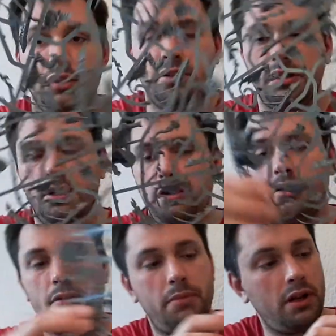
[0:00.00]
So
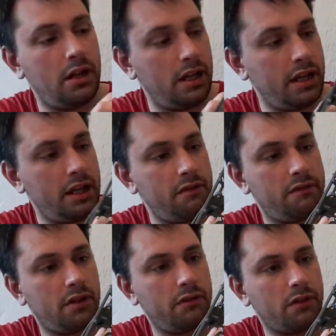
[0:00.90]
I believe
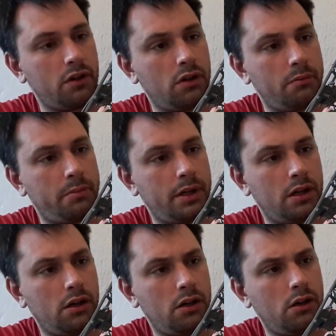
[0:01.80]
I've got
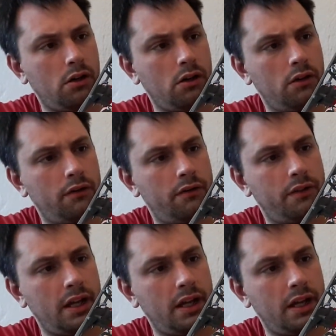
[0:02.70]
part of